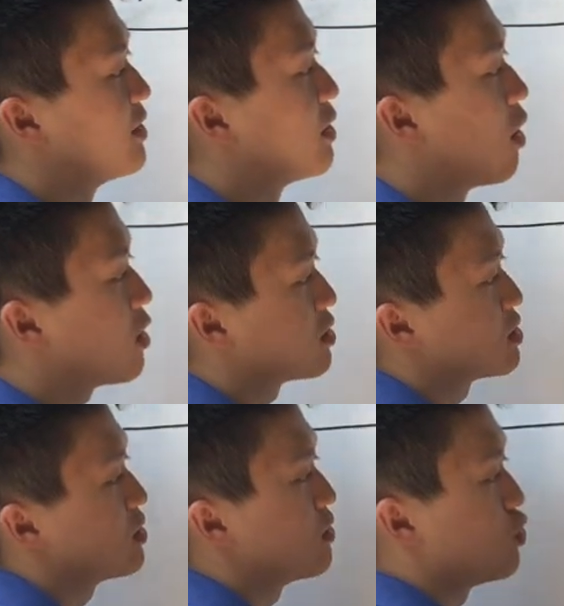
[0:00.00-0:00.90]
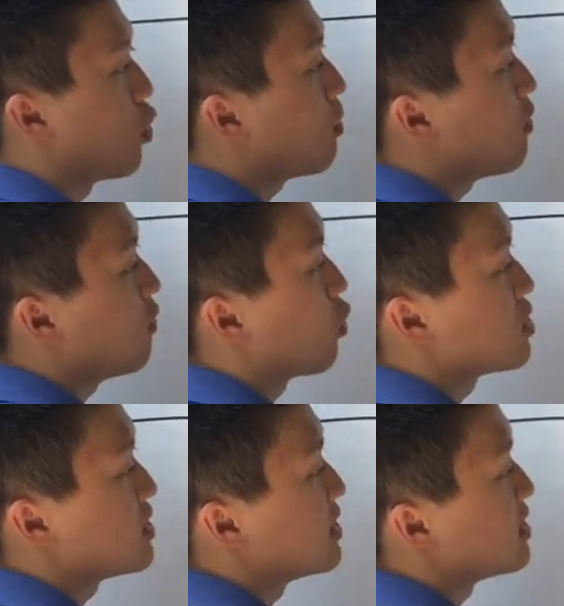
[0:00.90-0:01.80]
there aren't normal
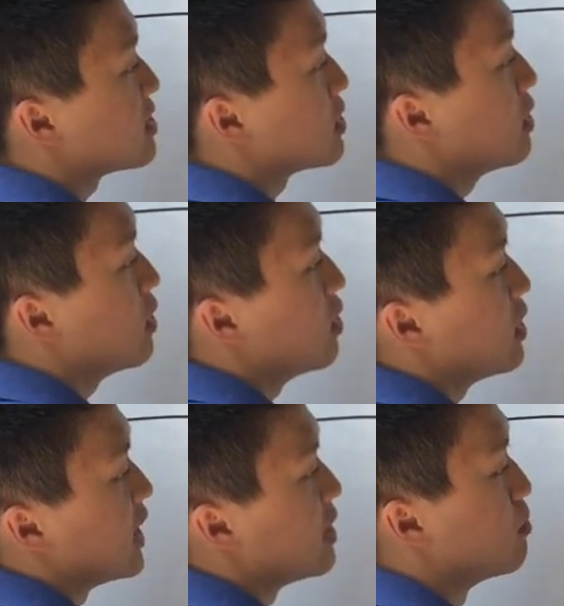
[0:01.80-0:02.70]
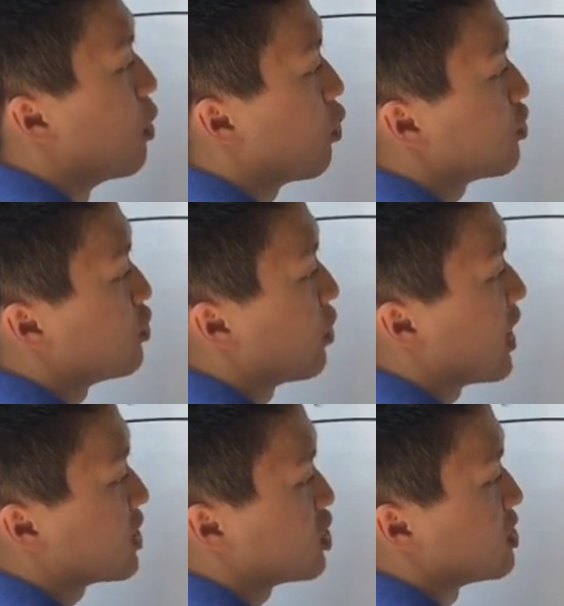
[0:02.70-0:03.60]
forces in both
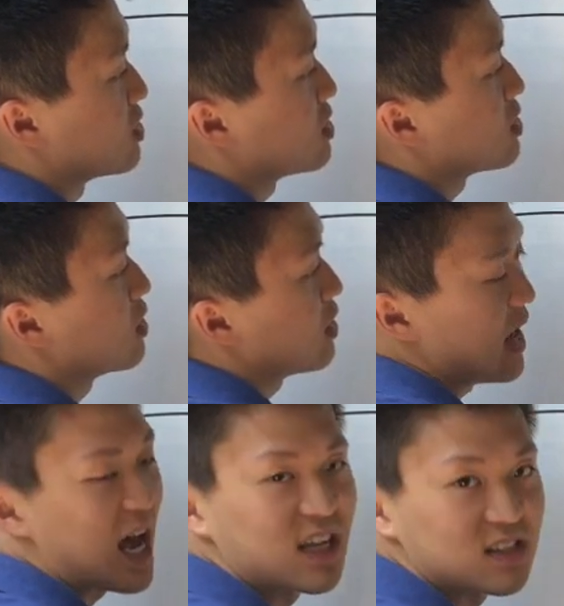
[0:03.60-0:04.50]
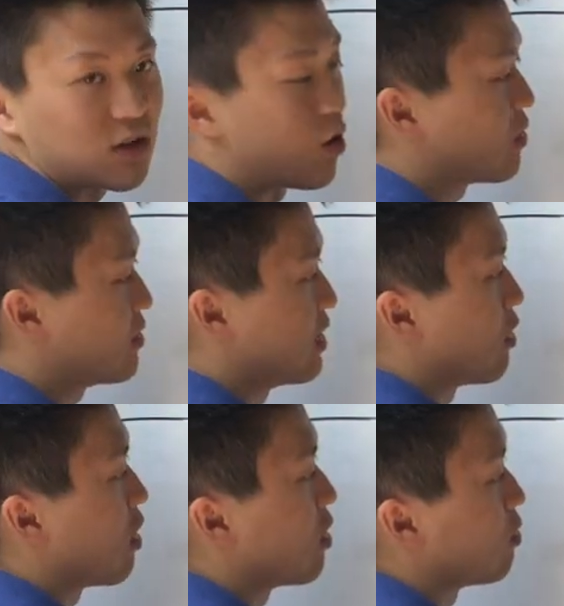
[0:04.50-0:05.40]
directions as
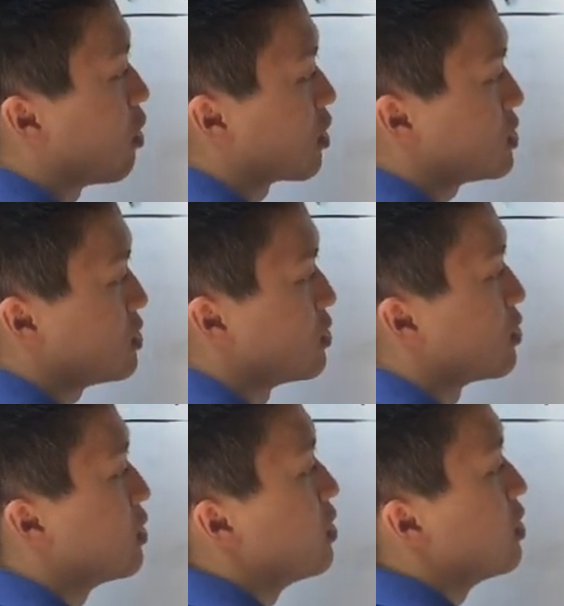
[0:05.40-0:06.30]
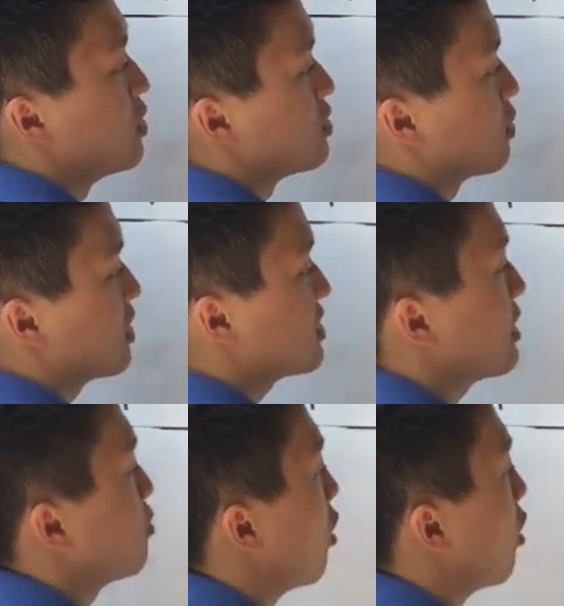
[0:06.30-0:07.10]
there are on block 2. So let's say